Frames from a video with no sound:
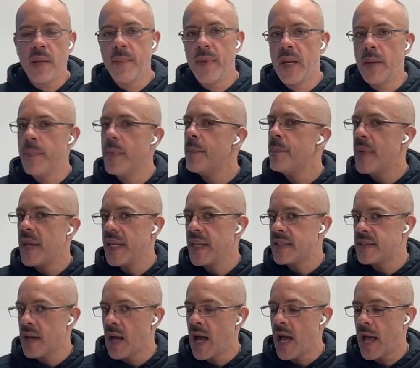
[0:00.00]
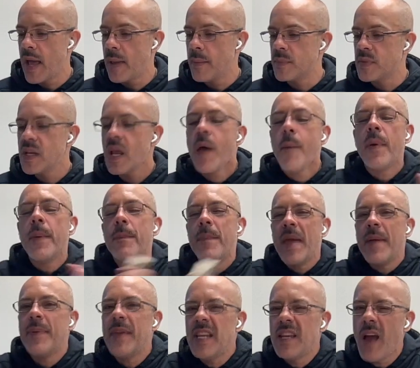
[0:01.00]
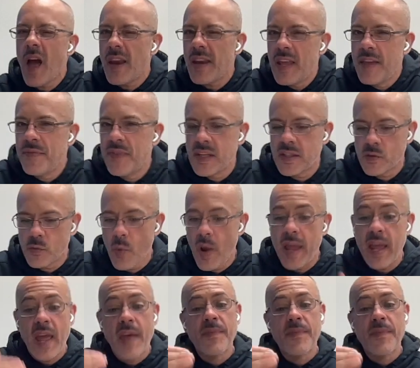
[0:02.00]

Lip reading: many, many times, but maybe not in this way.